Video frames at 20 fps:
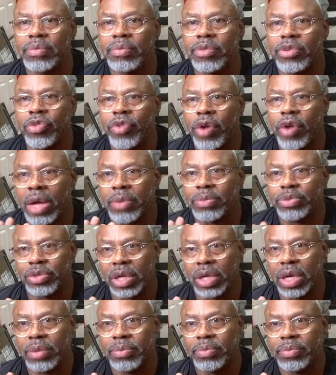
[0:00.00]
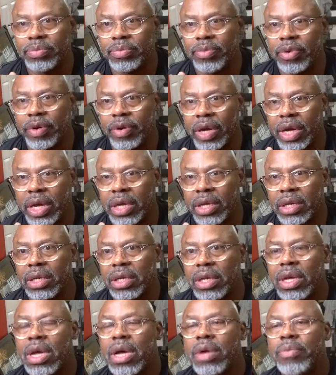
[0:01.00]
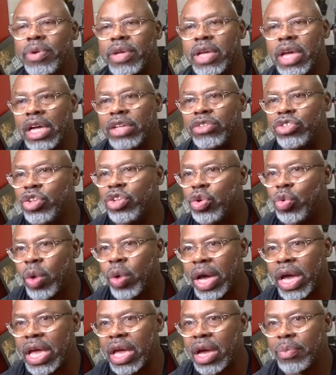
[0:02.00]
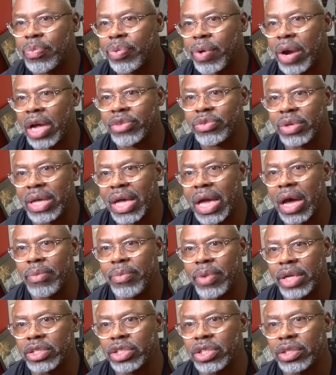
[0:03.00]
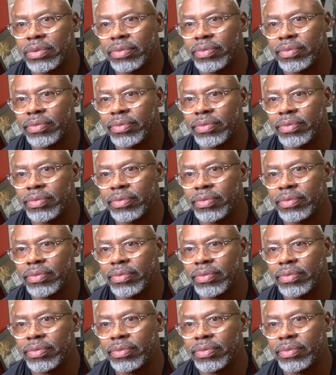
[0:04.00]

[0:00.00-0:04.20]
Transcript: grams up. All right, because you weigh approximately how much?